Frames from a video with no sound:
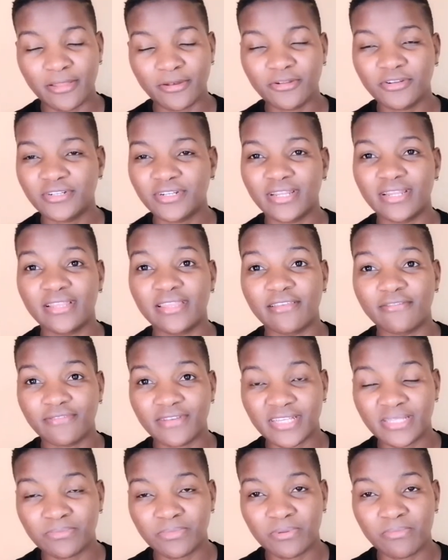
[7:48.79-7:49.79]
not really the
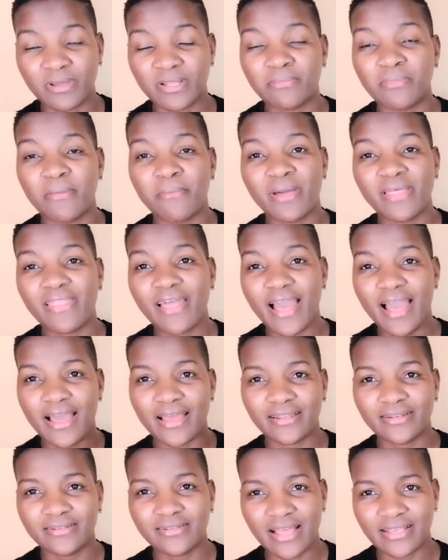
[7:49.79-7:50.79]
first boy, but my mother
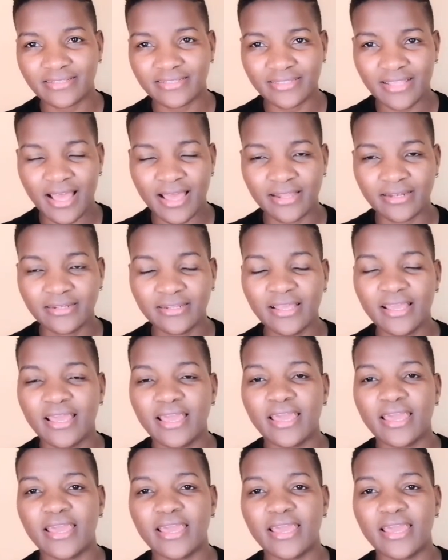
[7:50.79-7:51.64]
had a son